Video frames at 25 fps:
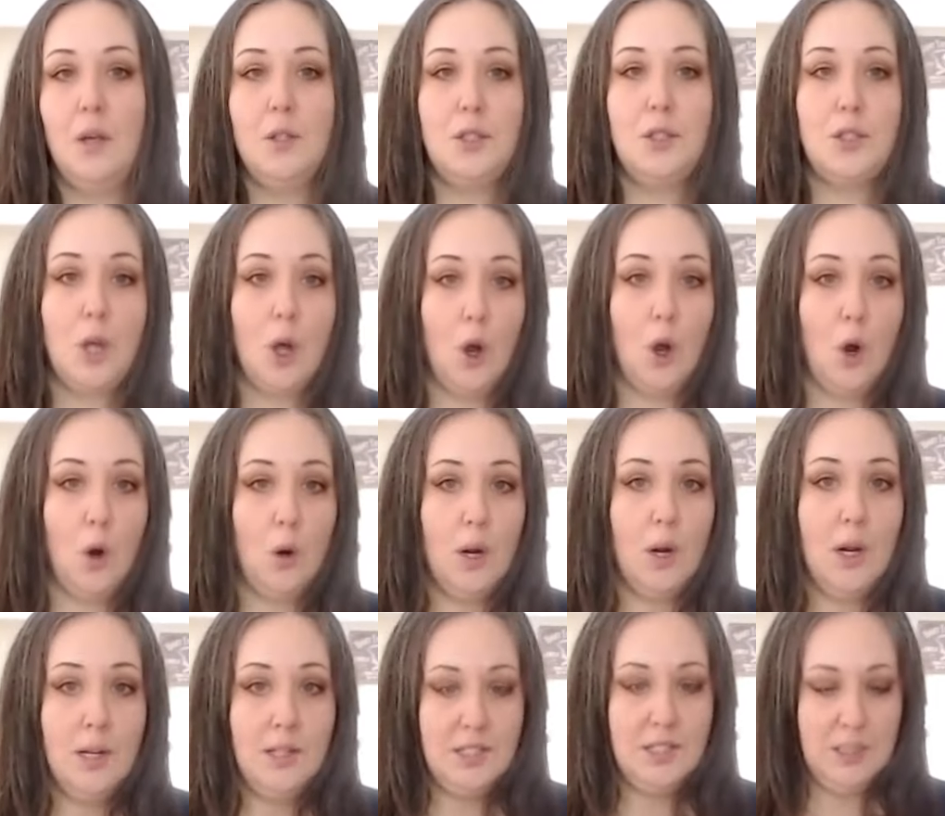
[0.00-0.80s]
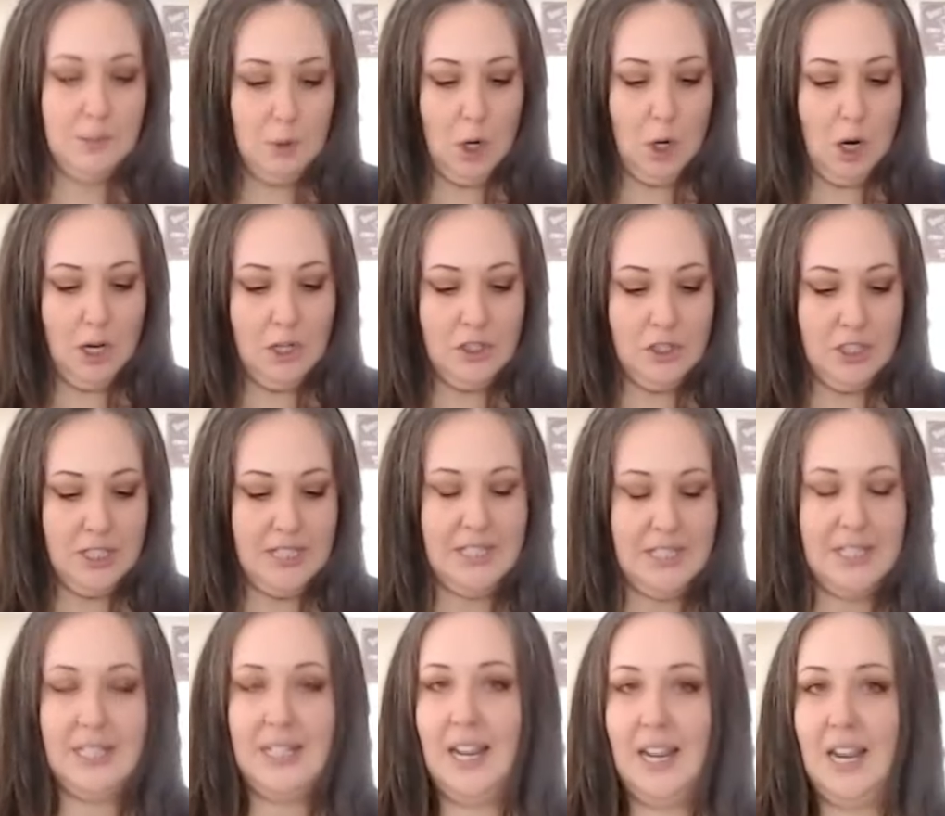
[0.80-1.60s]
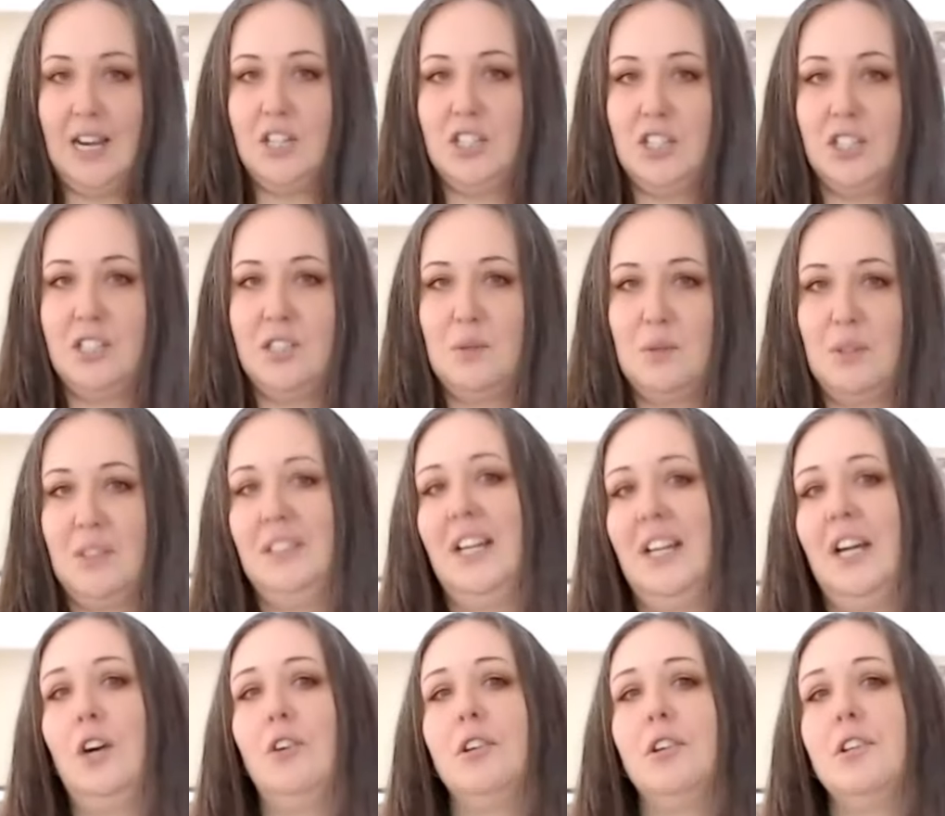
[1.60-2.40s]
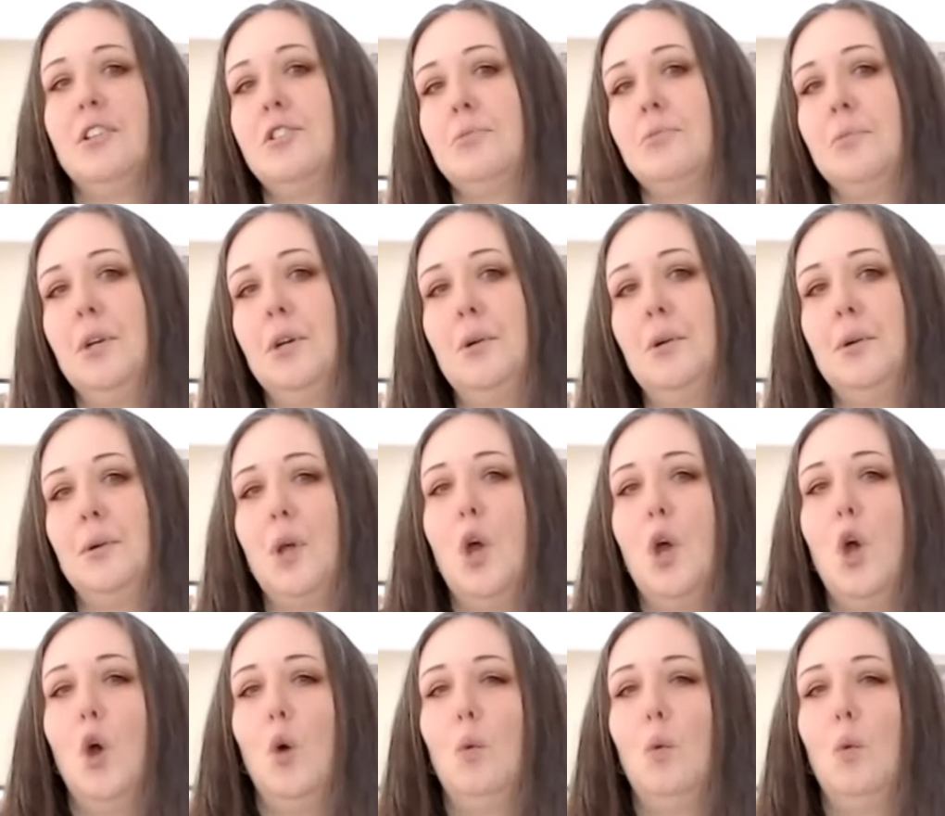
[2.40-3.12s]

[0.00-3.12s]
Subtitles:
So some contraindications with licorice root